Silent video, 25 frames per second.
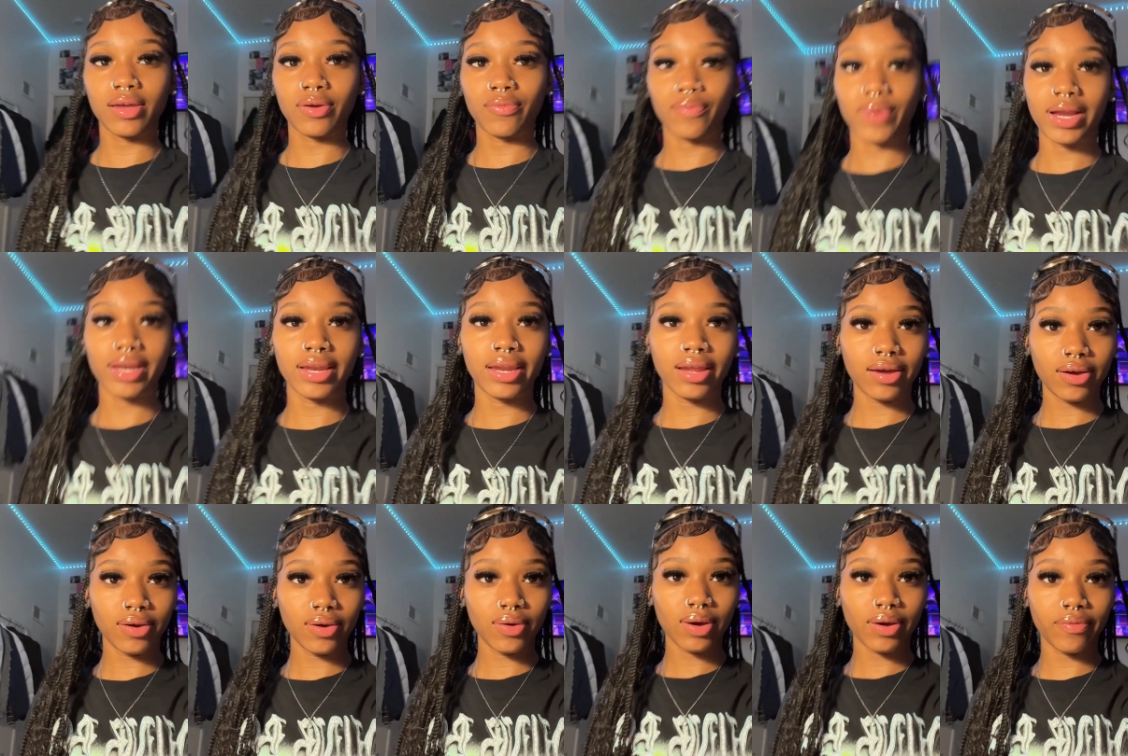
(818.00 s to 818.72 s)
right
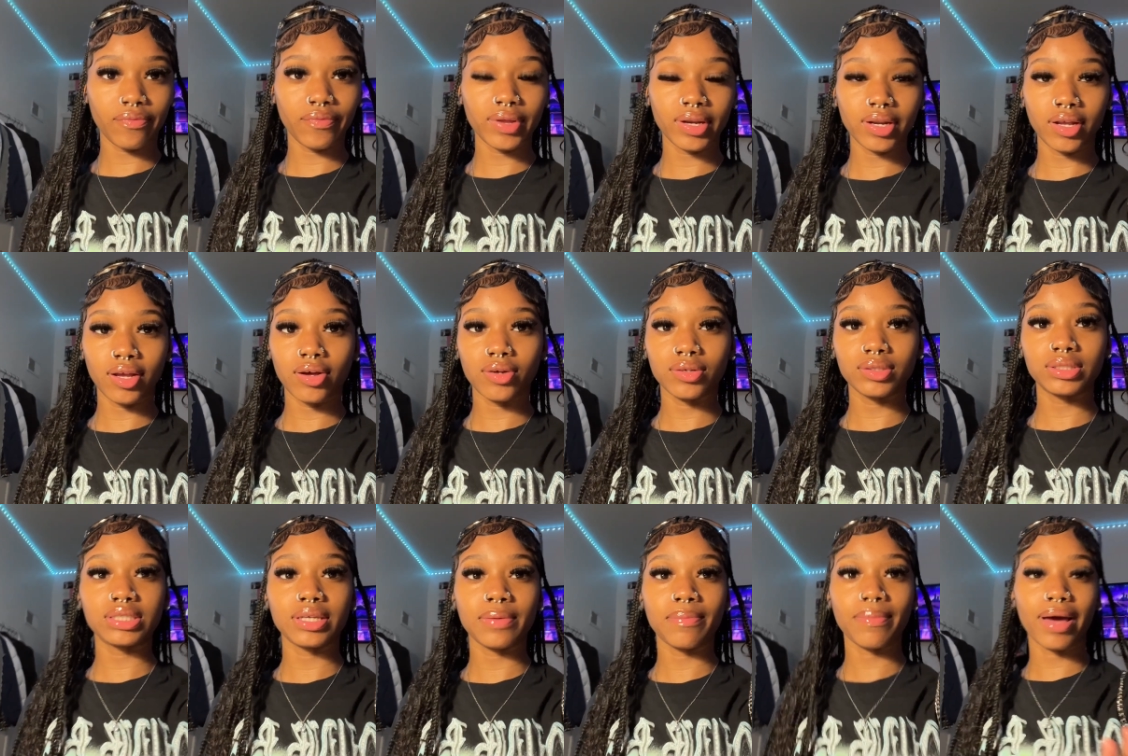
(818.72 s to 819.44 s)
now i'm finna go
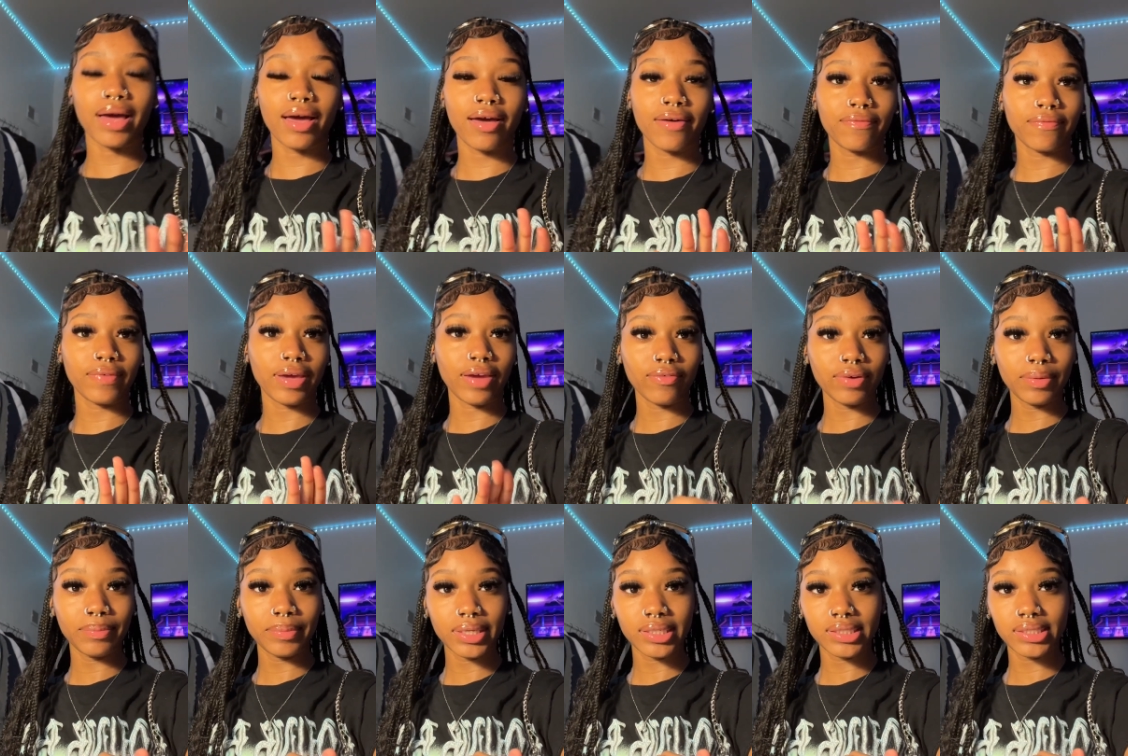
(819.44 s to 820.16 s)
to my
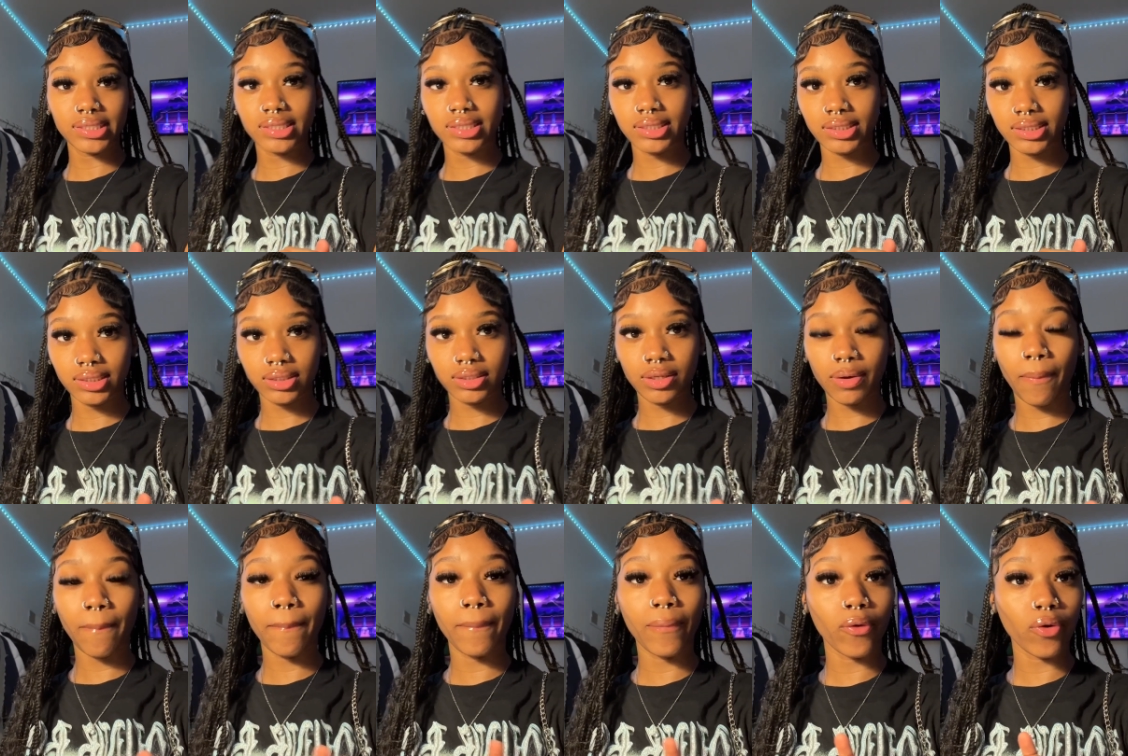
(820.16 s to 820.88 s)
favorite big
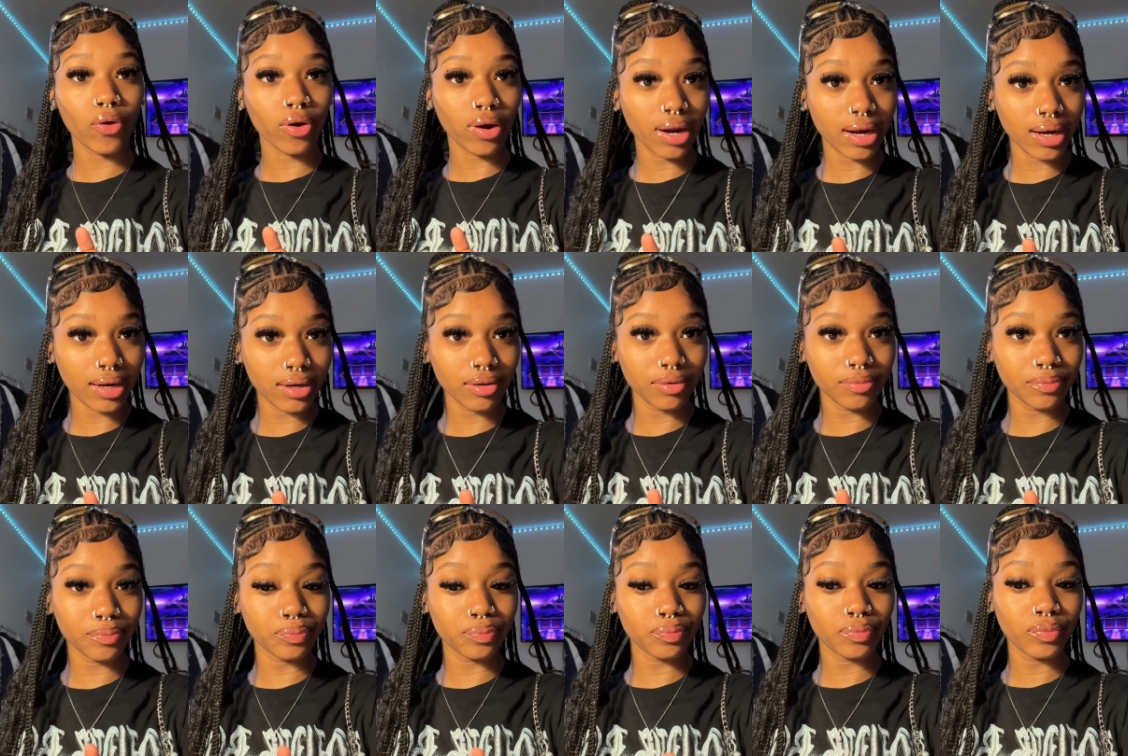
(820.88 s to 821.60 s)
sister
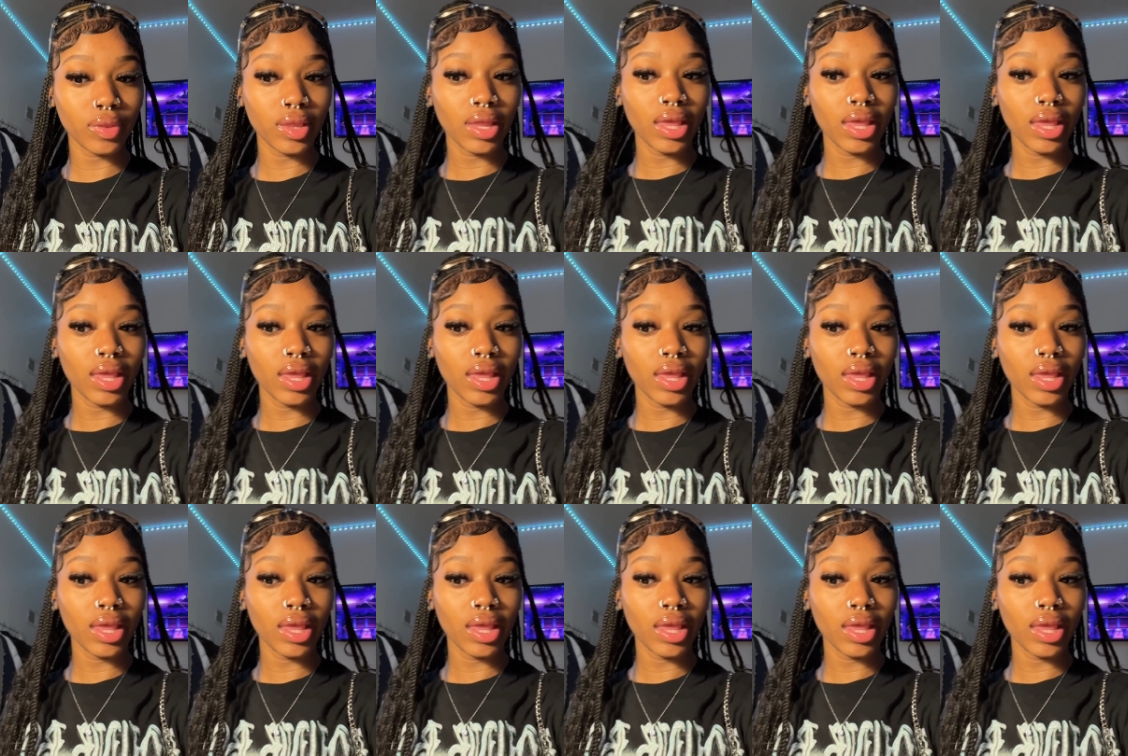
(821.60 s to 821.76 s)
party